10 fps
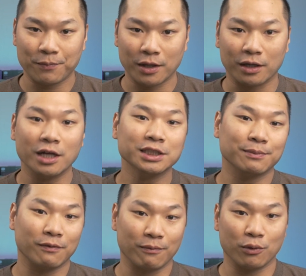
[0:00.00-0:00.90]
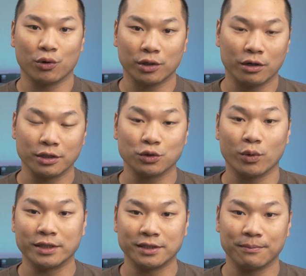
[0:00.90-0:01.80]
And the concept of a blower card is
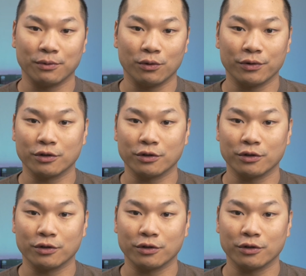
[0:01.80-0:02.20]
quite simple.